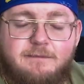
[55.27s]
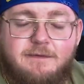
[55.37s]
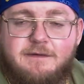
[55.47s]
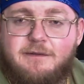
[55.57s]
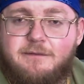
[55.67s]

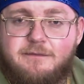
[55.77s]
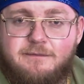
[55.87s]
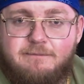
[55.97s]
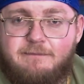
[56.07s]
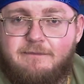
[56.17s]
This
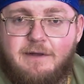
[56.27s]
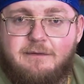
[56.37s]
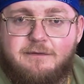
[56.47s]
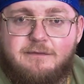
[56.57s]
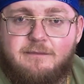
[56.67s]
includes
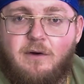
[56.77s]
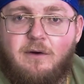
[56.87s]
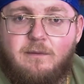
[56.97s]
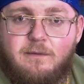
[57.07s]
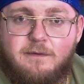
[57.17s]
veterans from
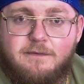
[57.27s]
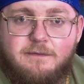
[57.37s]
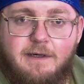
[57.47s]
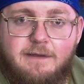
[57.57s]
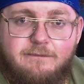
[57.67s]
all wars,
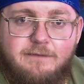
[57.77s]
right?